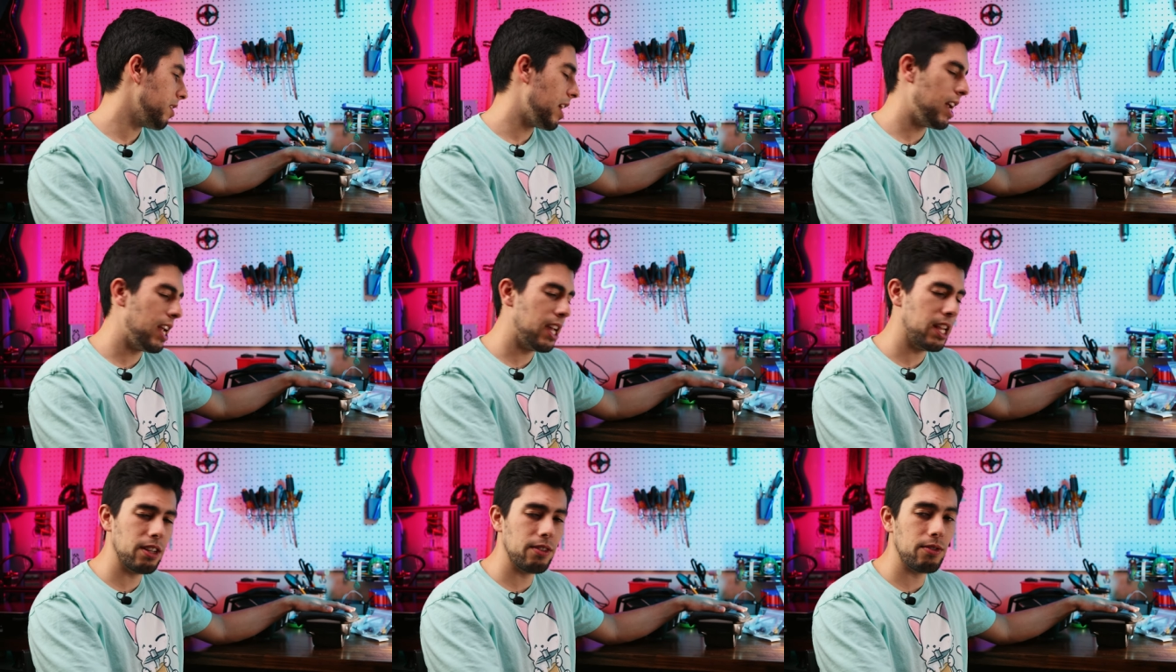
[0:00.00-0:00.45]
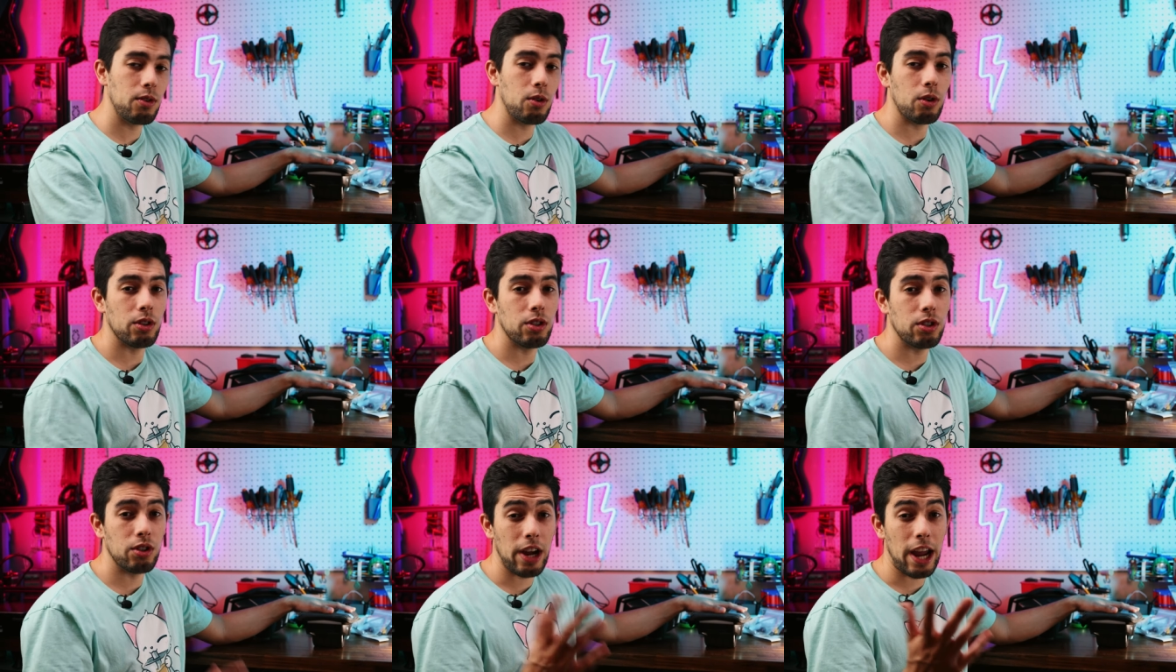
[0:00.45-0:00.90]
and of
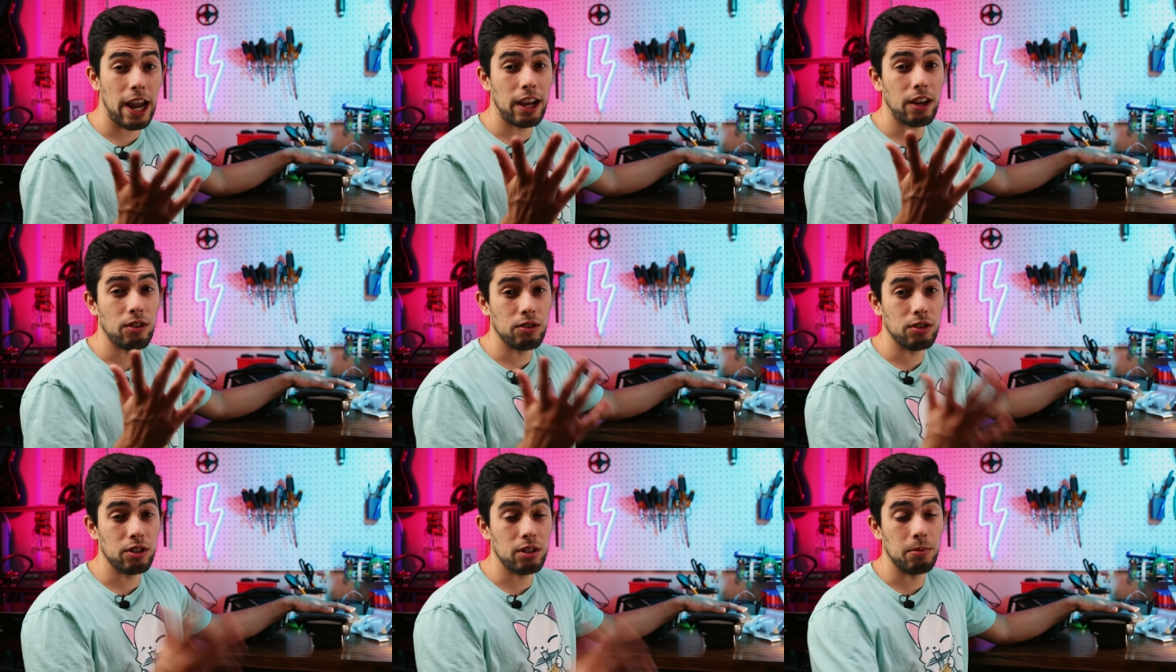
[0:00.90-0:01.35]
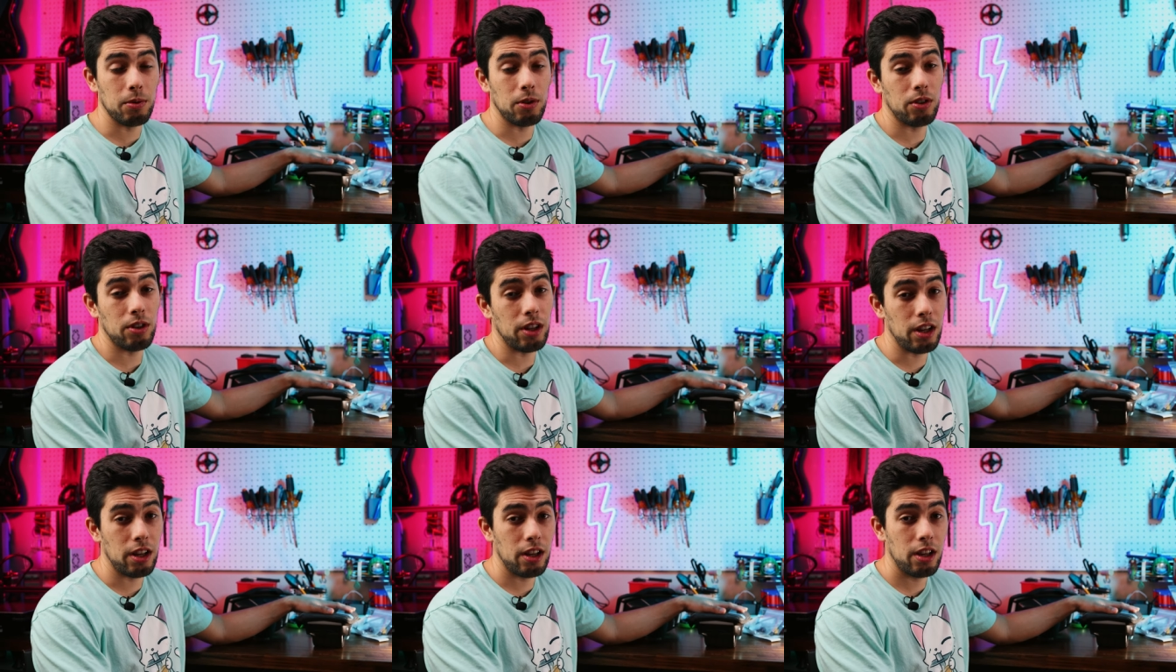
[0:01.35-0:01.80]
course, your ankle
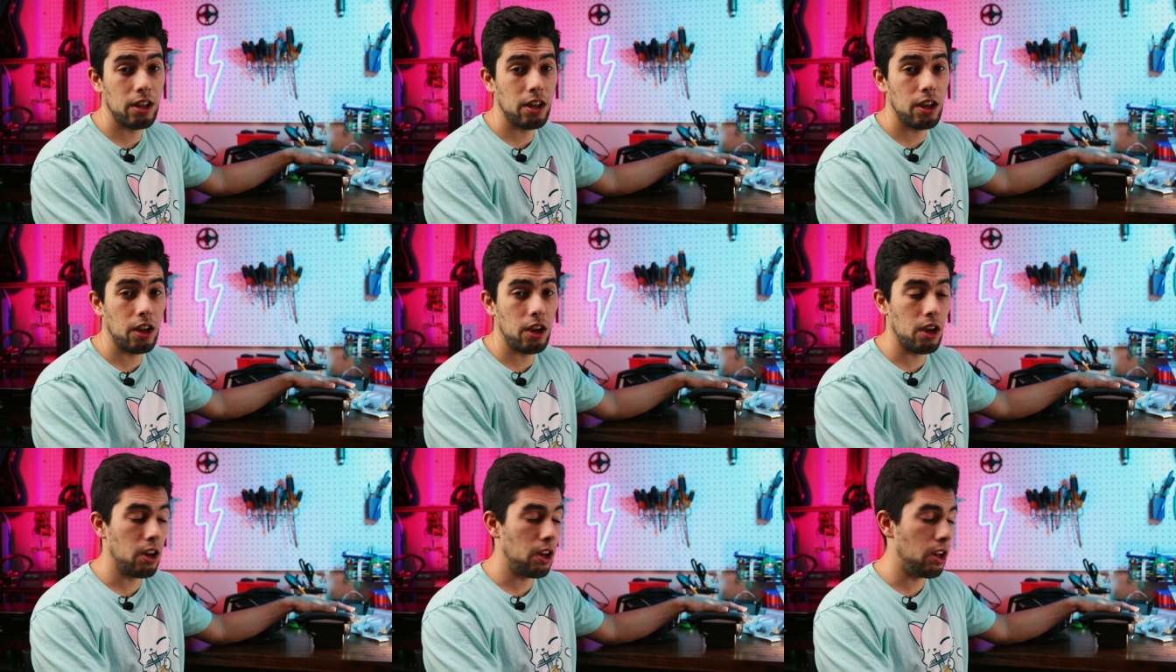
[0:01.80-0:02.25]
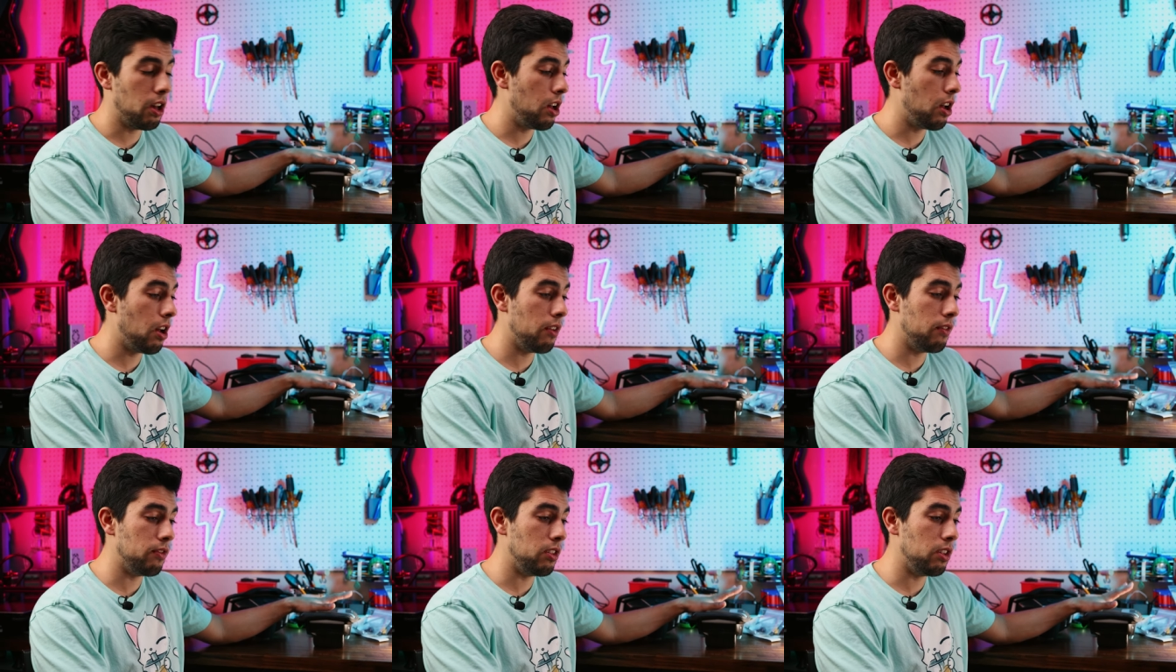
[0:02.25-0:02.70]
stability uh,
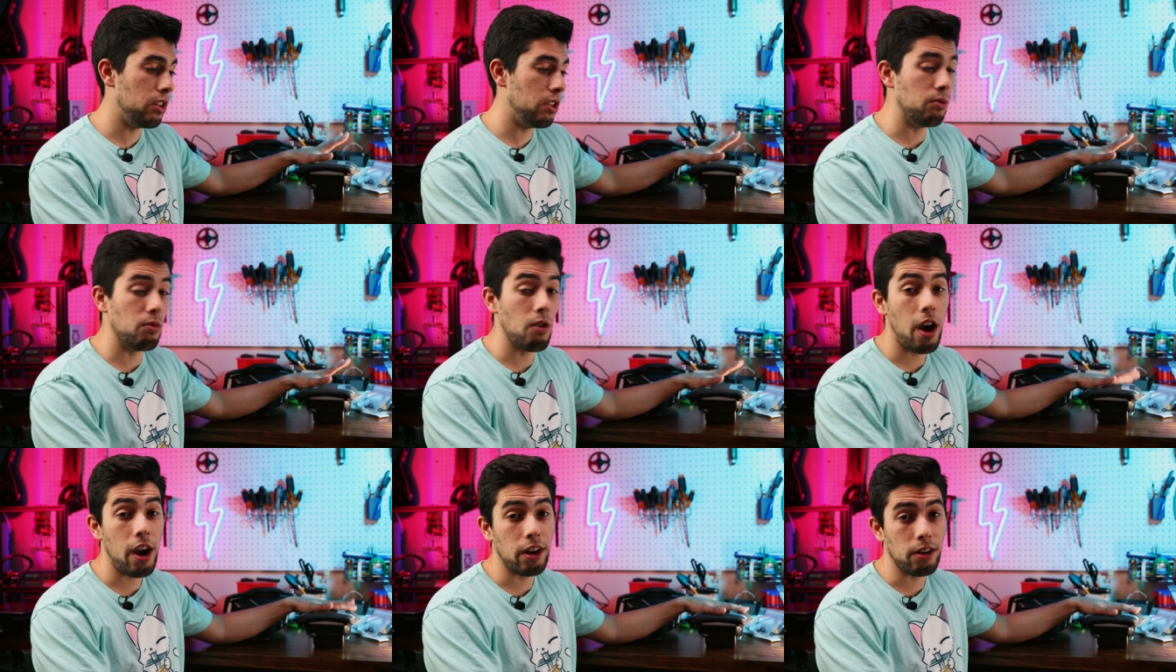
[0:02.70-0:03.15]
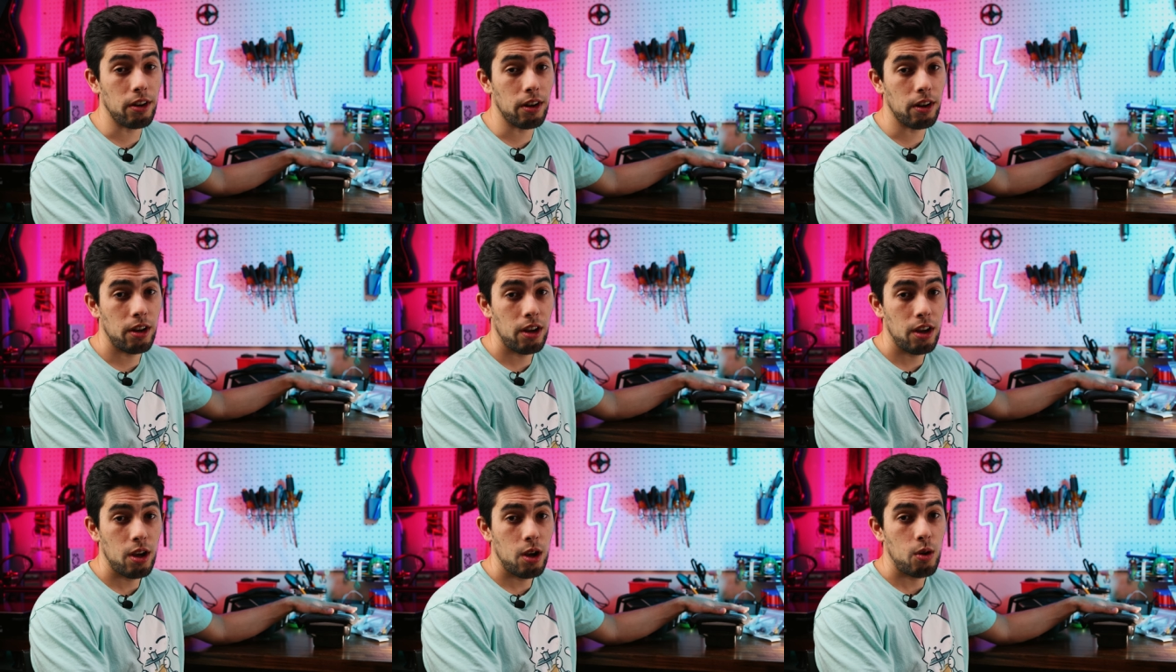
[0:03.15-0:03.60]
of the rider